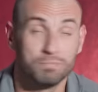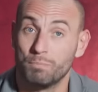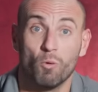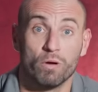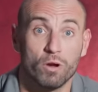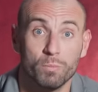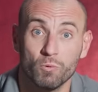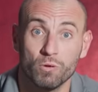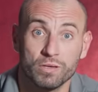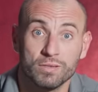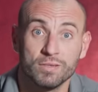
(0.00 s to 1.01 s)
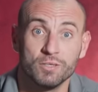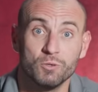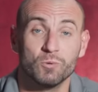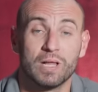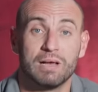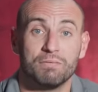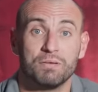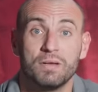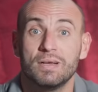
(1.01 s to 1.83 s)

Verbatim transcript: boy oh boy, you will have